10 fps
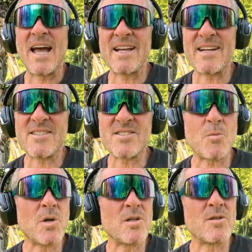And as
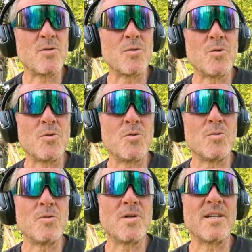someone
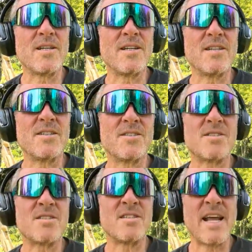who
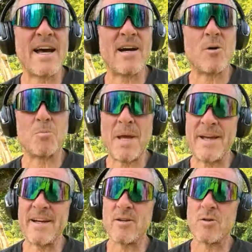is now
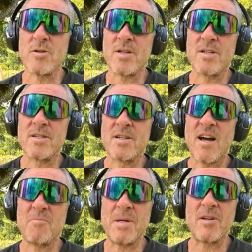paired,
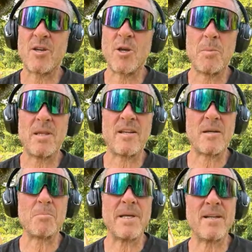I've been
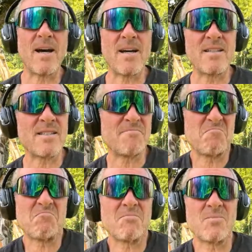accumulating pDAIs
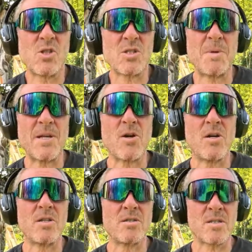just
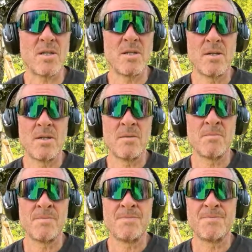because
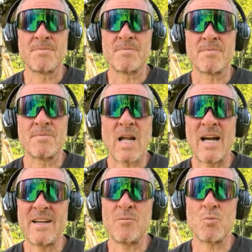
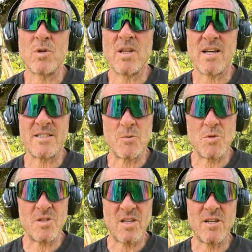I didn't realize it
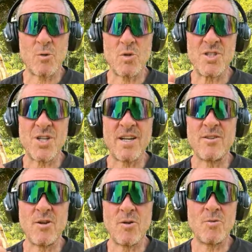was going to
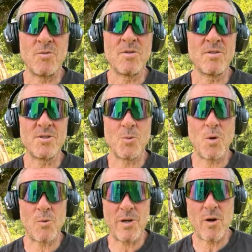crescendo to
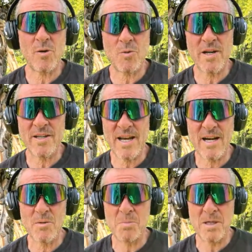where we are right
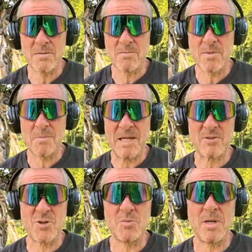now. But
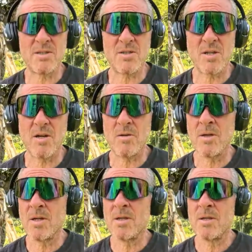about 2 months ago,